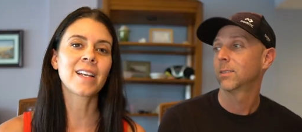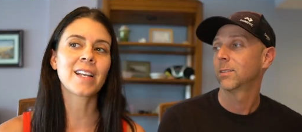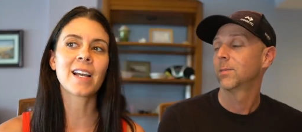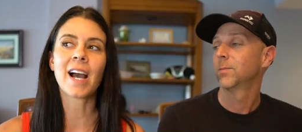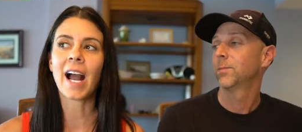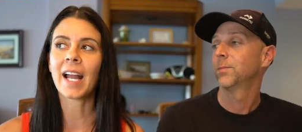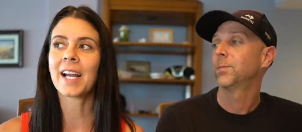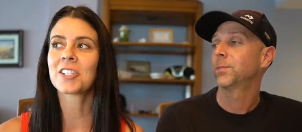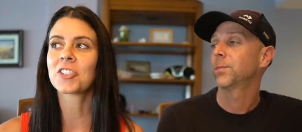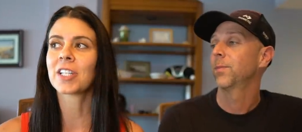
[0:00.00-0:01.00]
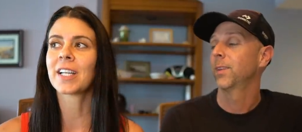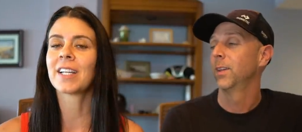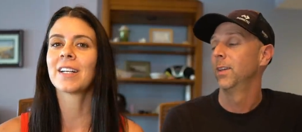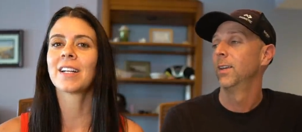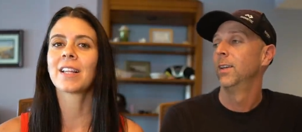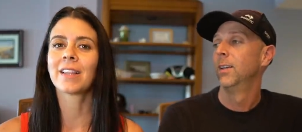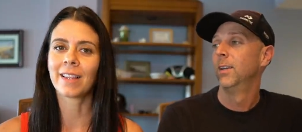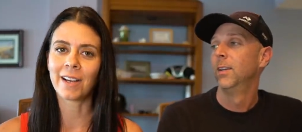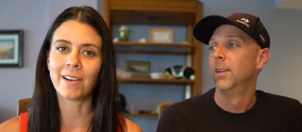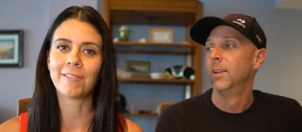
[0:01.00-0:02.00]
Speaker 1: and I actually
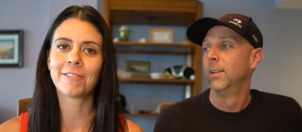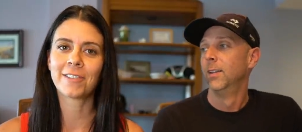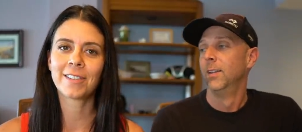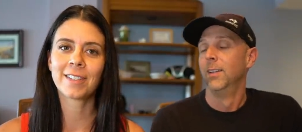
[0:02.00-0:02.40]
love